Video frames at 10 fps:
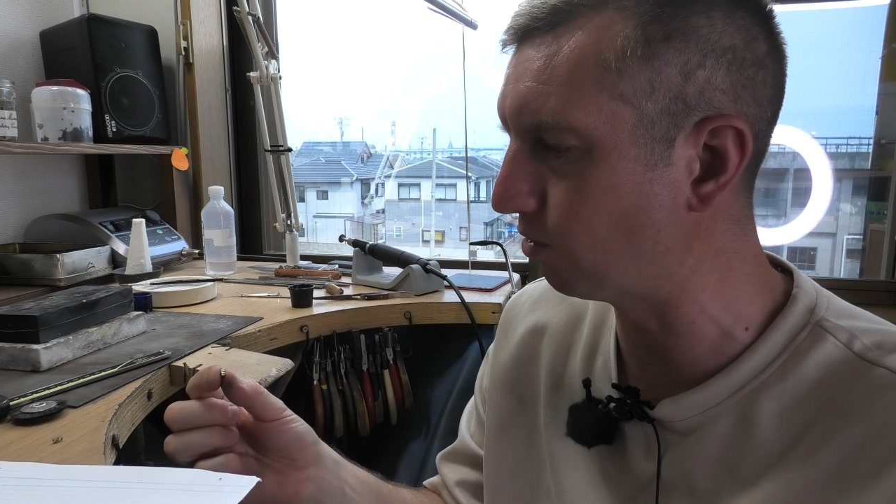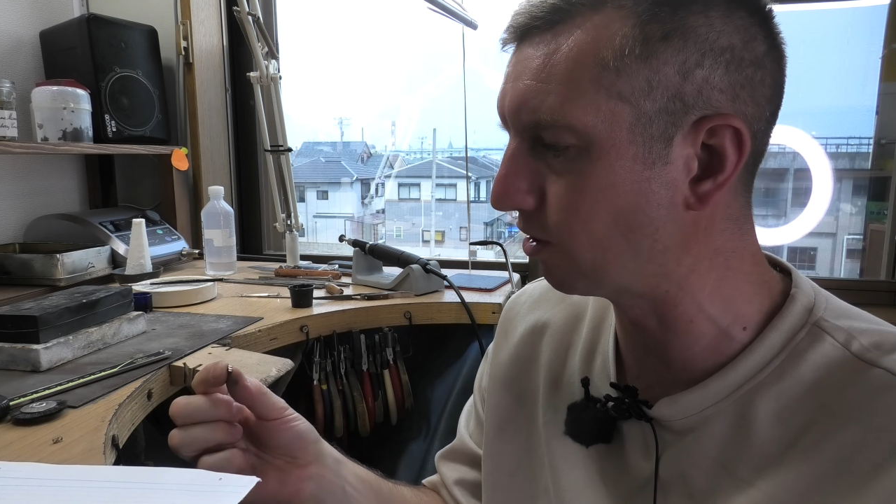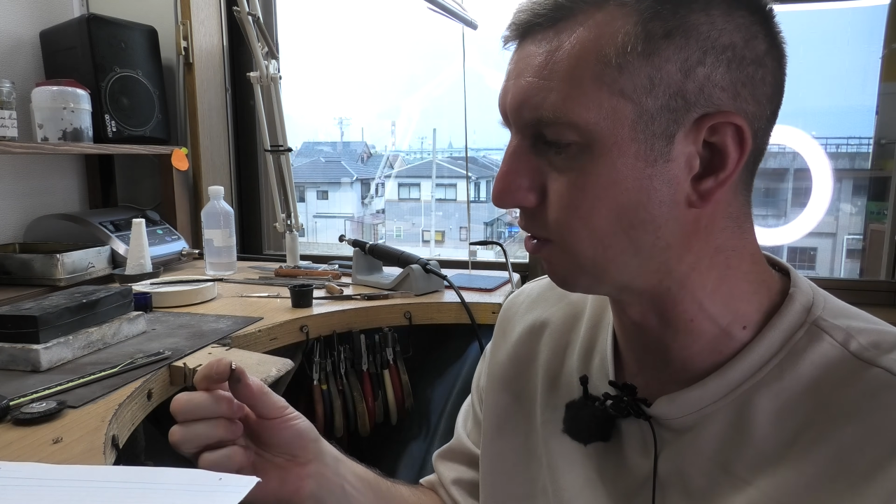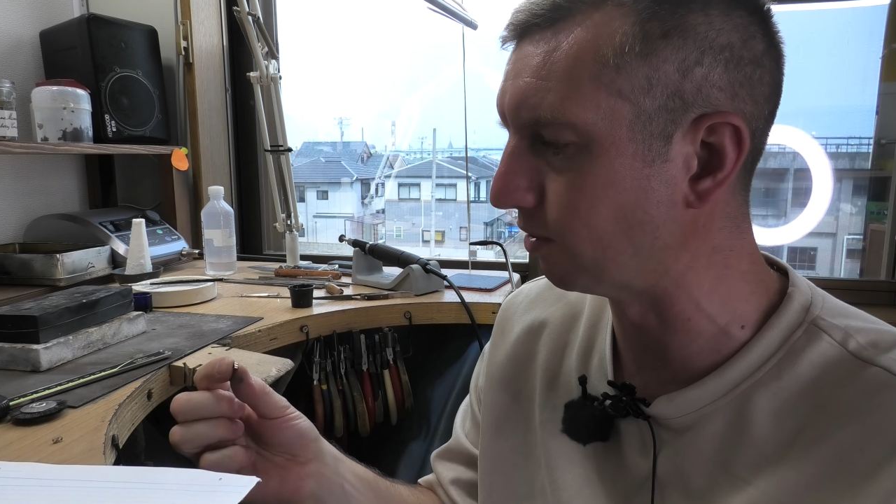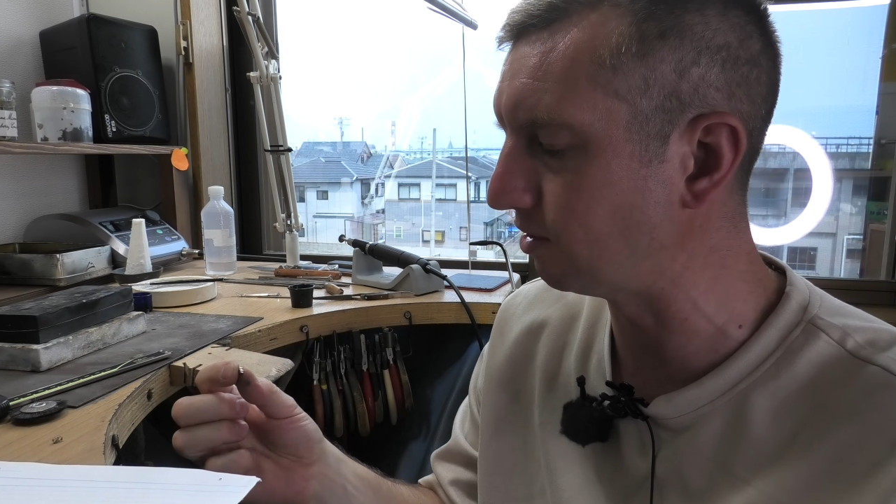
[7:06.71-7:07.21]

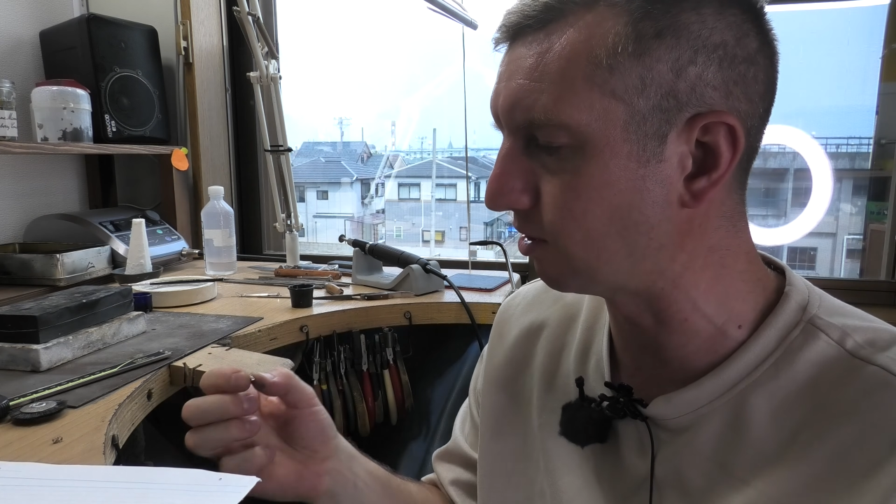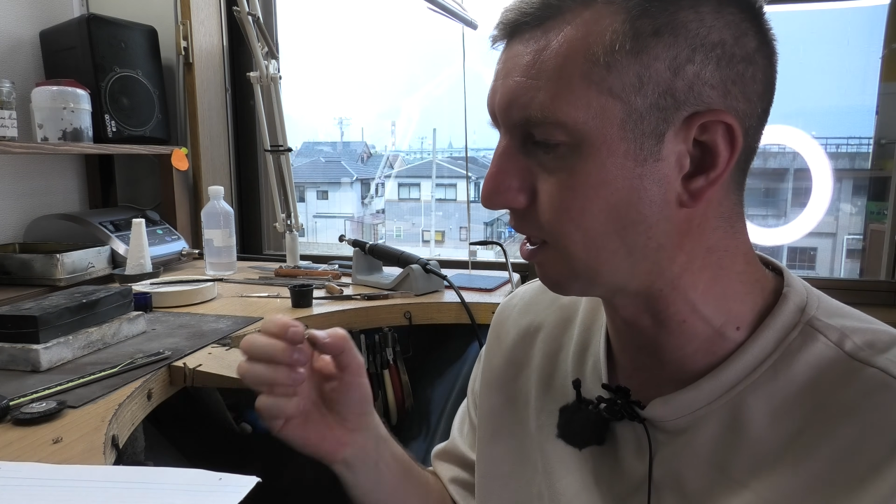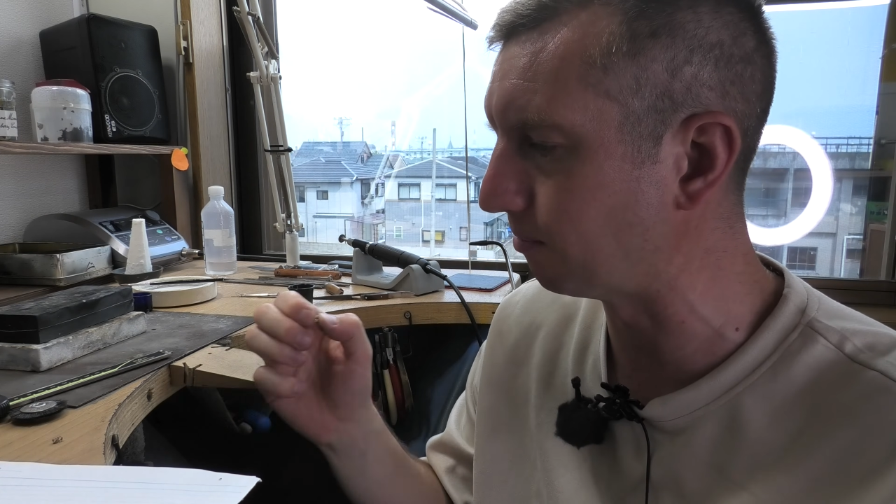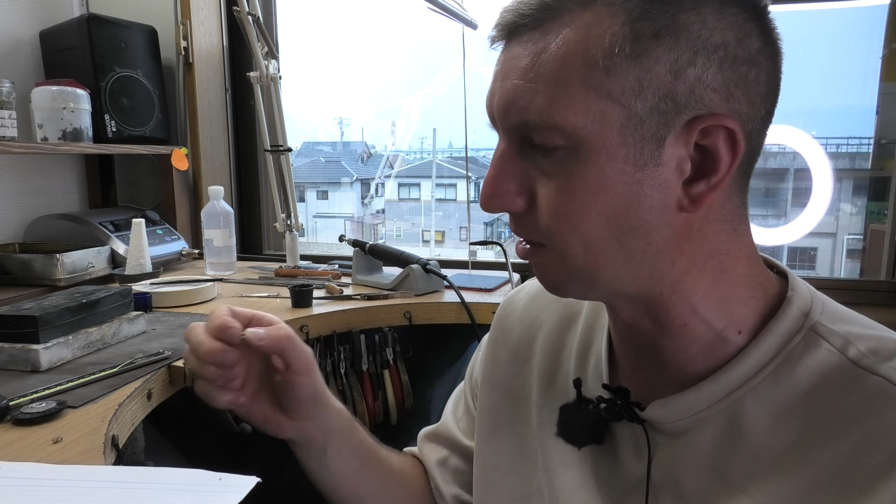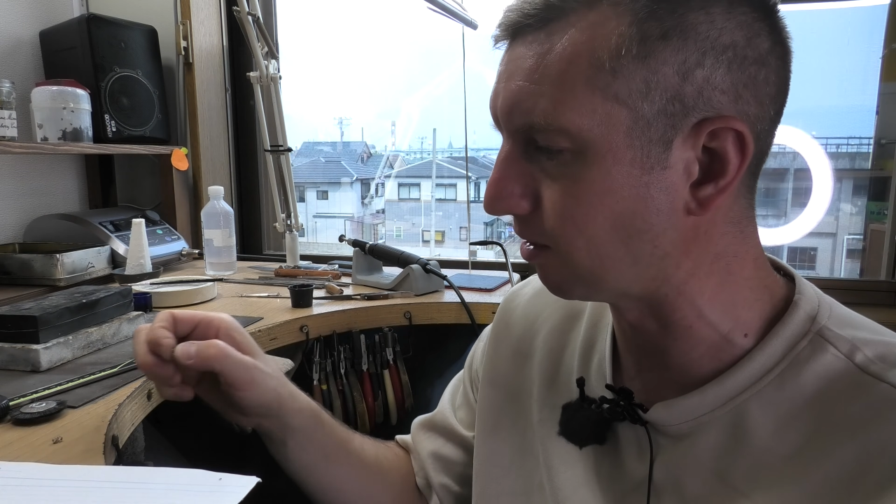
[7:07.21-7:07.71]
work on these to
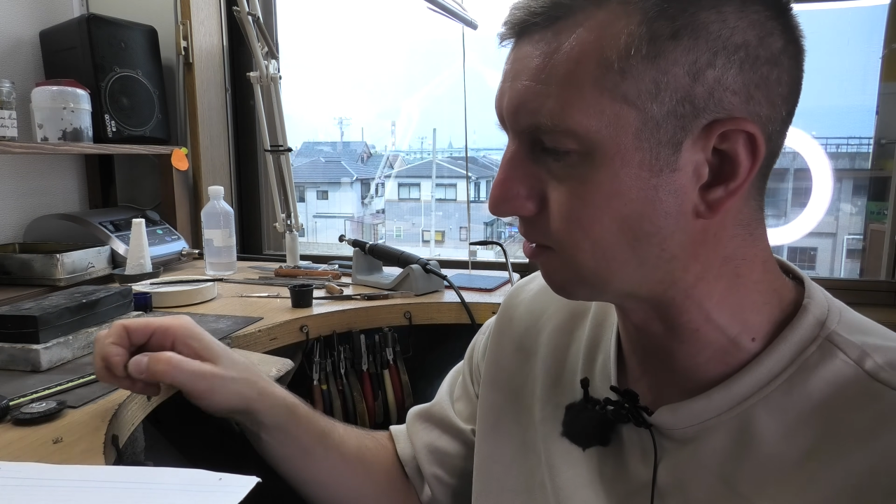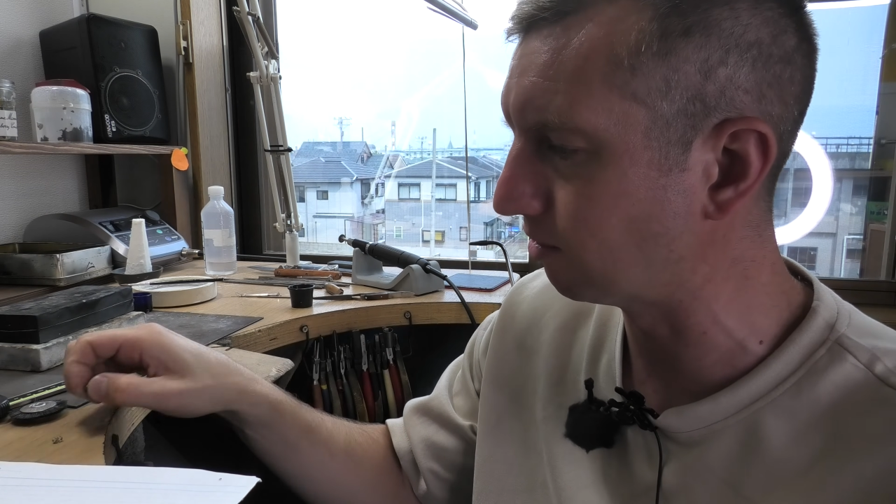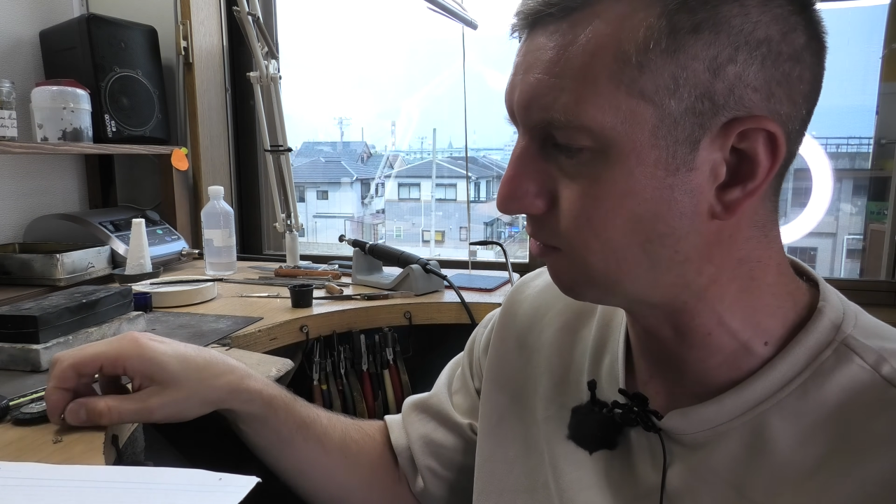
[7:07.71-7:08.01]
get them nice.